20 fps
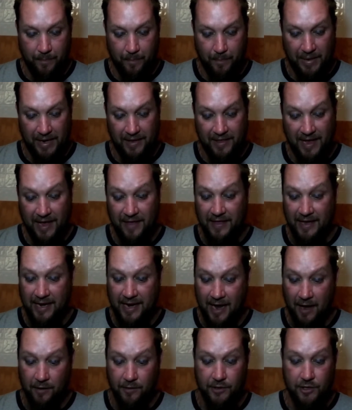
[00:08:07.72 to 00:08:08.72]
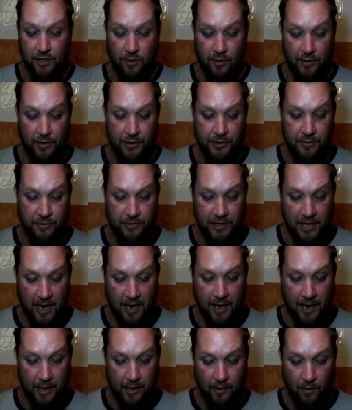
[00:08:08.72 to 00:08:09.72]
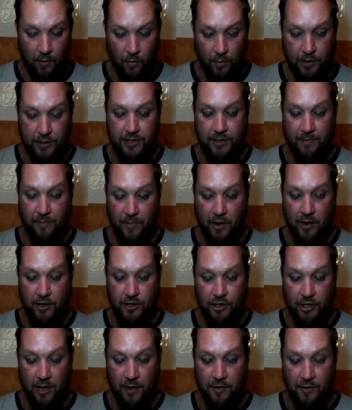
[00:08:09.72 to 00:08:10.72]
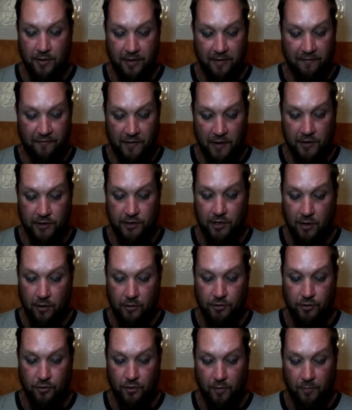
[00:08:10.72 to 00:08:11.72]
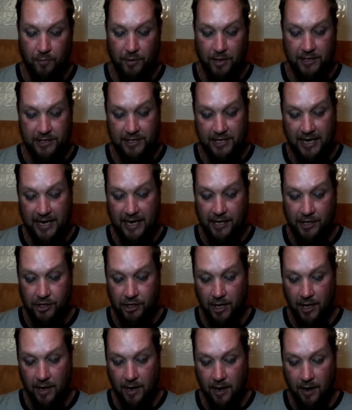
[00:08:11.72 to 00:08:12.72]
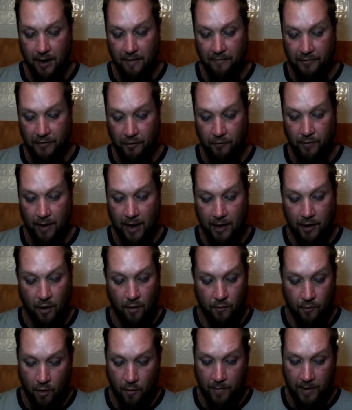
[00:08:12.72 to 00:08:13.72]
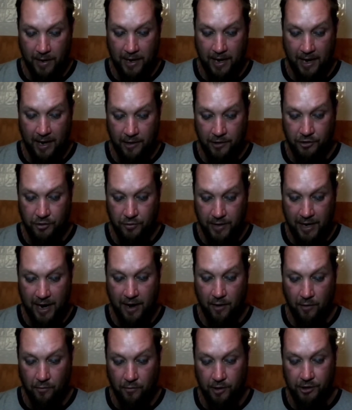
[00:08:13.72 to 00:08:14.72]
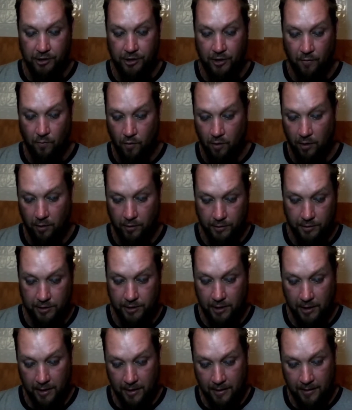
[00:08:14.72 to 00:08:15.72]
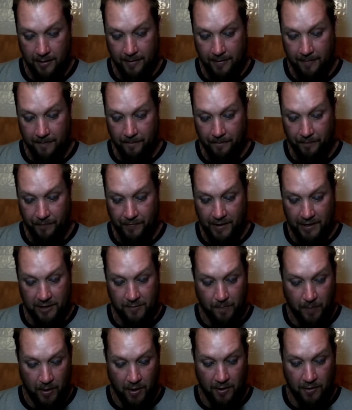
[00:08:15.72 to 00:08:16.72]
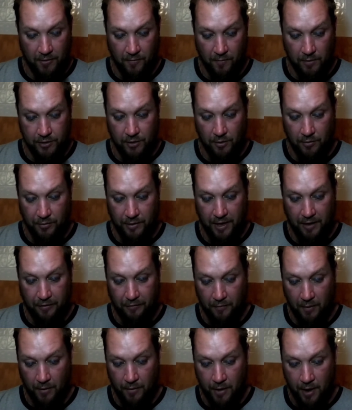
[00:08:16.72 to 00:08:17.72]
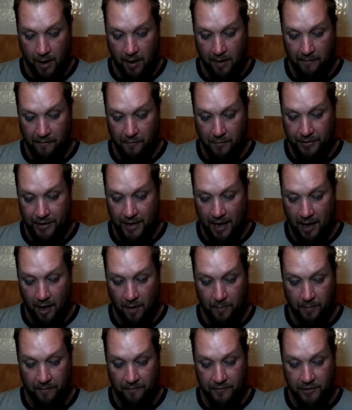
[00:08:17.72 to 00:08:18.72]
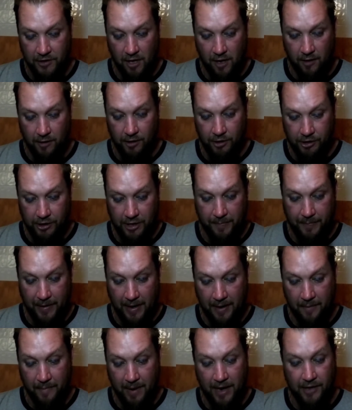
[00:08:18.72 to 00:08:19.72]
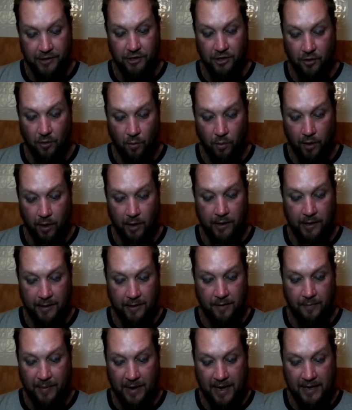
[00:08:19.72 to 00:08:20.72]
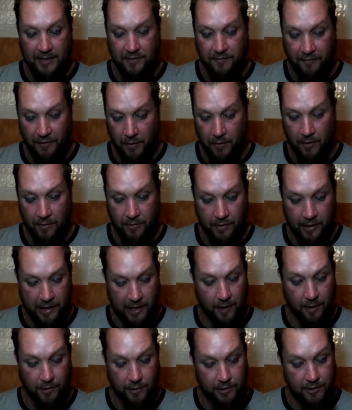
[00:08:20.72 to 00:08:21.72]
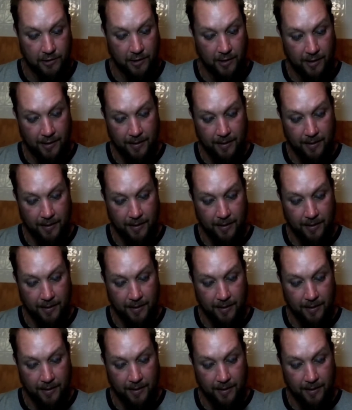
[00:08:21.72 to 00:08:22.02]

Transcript: be they the Celts or the Teutonic, were submerged under the false cultural prestige of the Greco Roman and Judeo Christian worlds. This burden was only thrown off with the help of scholarship and magical work in the past few hundred years.